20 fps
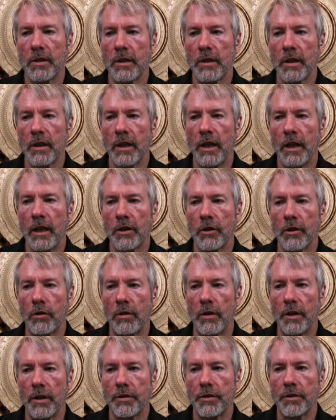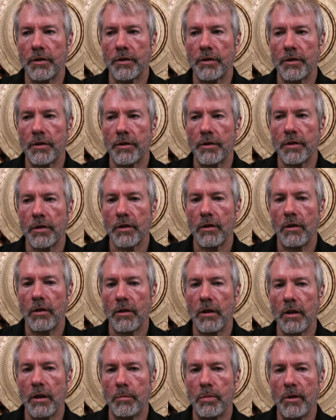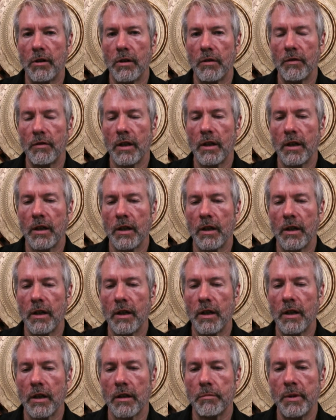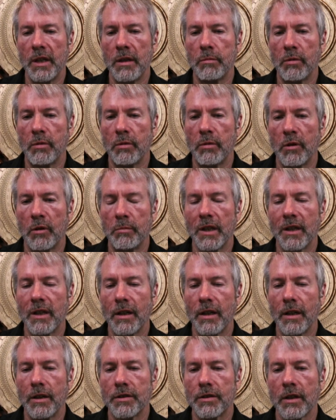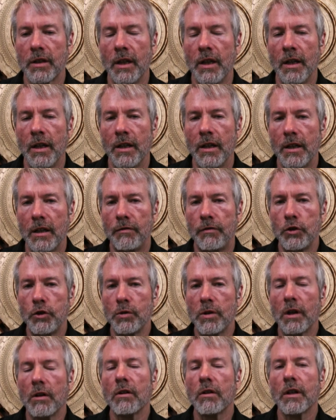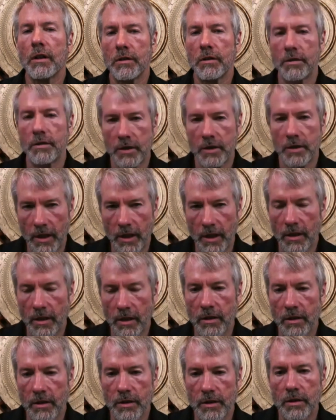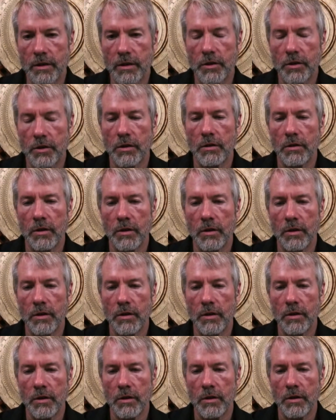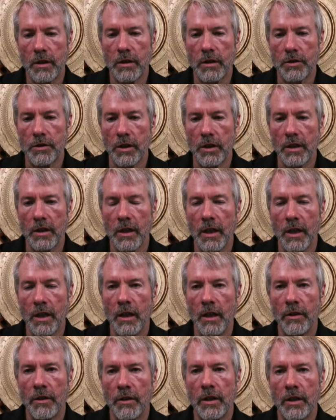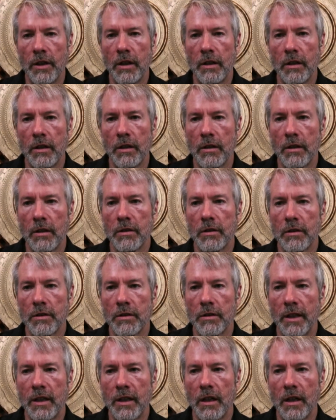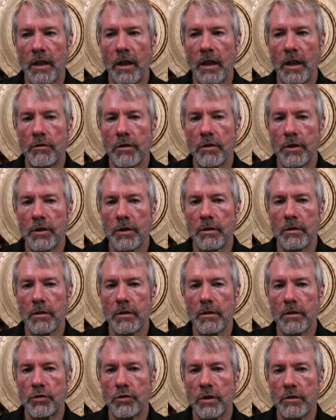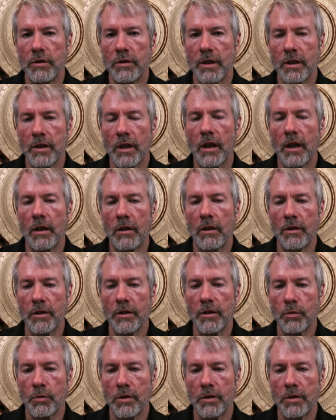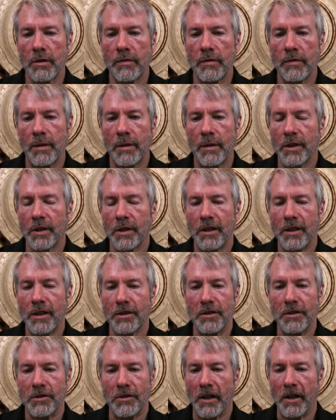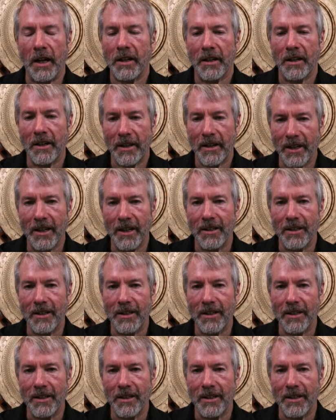ignorance on the part of a lot of people, because if you don't understand that it's digital energy, then there's like $100 trillion worth of applications you're not going to get.